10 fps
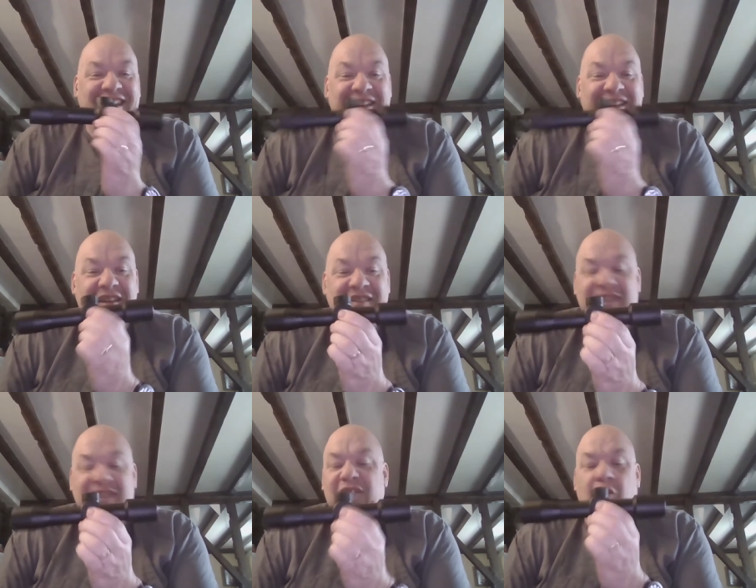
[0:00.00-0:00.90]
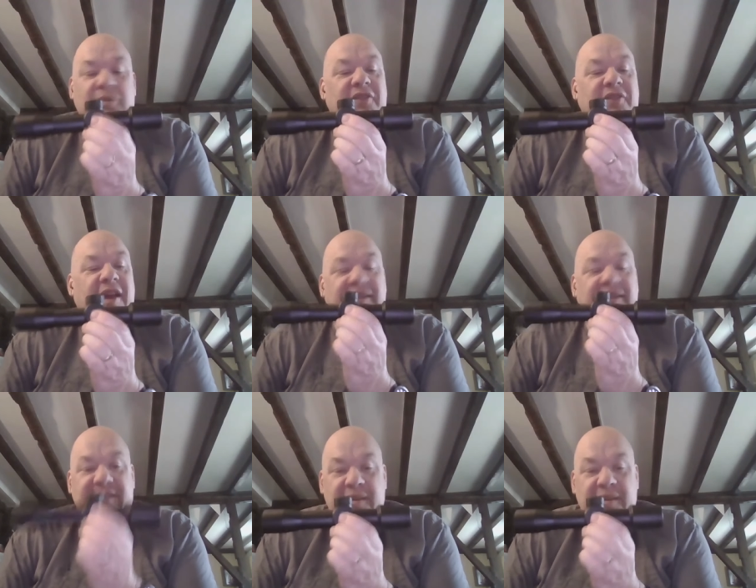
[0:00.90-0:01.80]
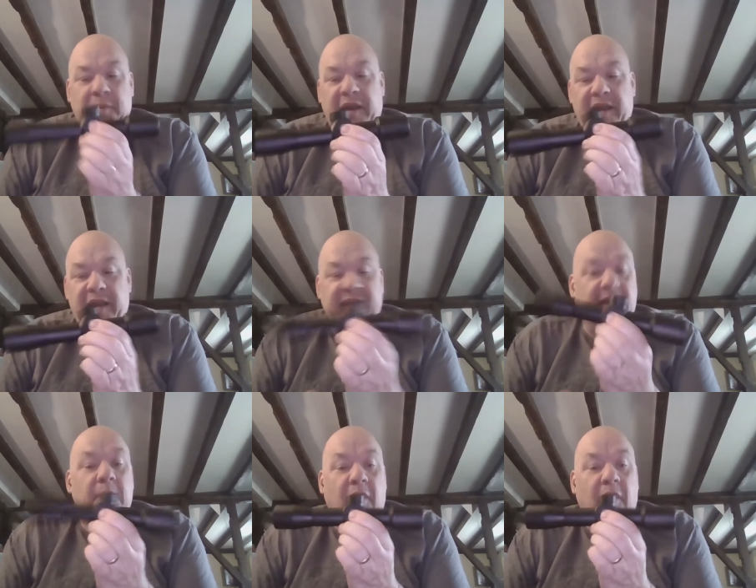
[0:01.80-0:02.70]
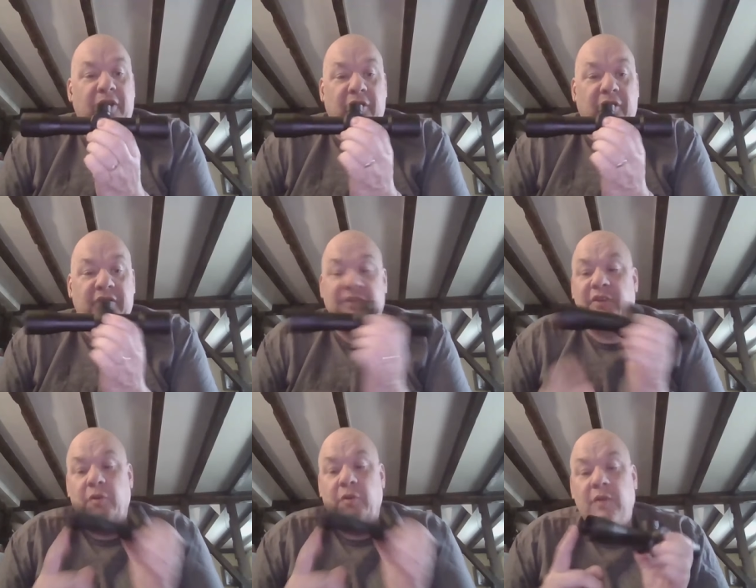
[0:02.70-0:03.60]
Now, this is an Optisan CP 10 by 32.